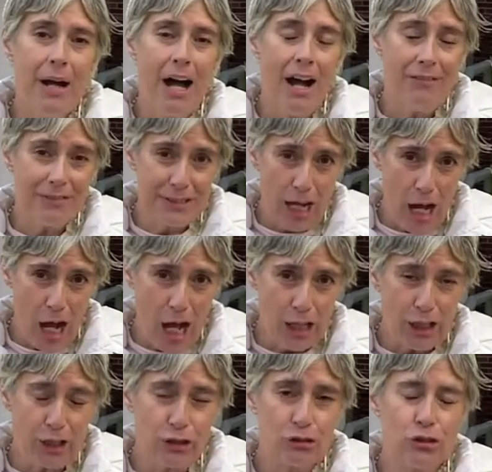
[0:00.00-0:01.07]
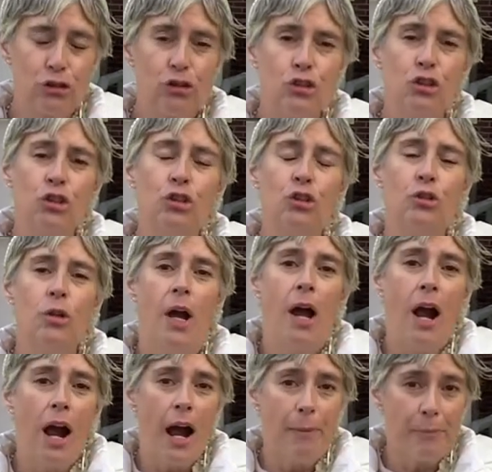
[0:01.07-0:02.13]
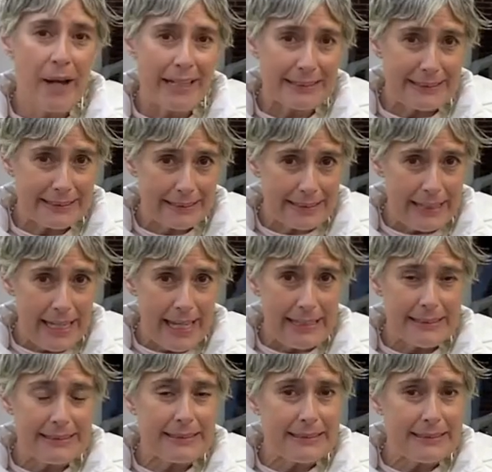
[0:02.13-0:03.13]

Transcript: of dollars to President